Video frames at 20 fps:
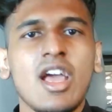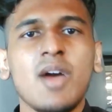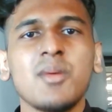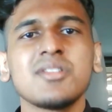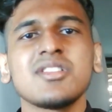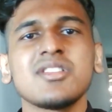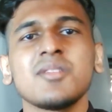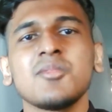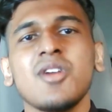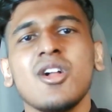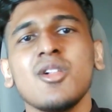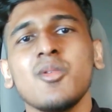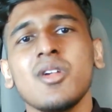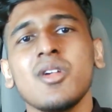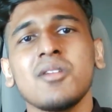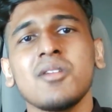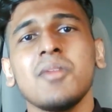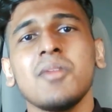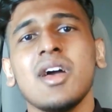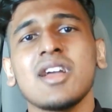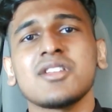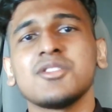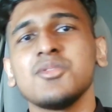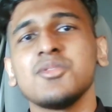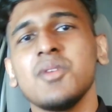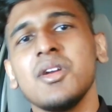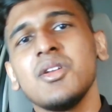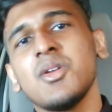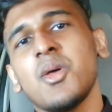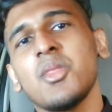Hey, what's up, y'all? Welcome back
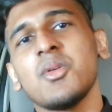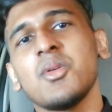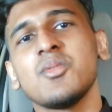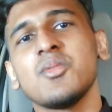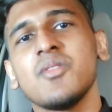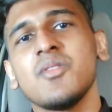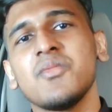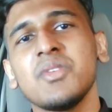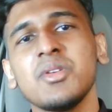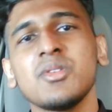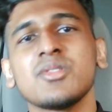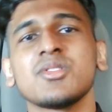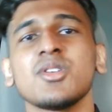to another review.